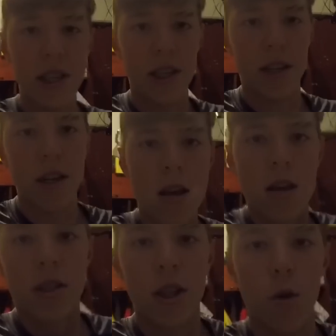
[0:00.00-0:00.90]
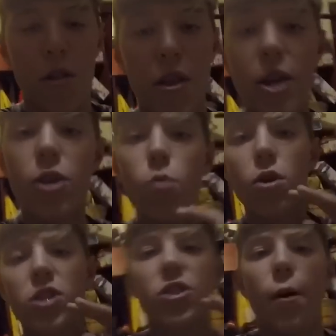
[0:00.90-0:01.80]
season. So thank you
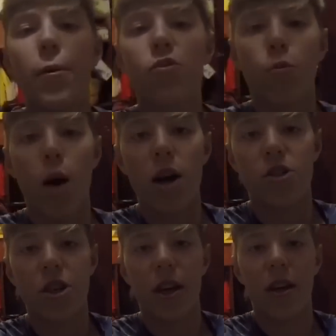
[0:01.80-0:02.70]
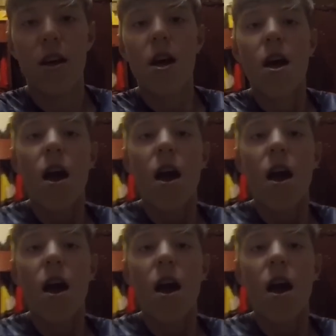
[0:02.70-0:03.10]
all so much for watching.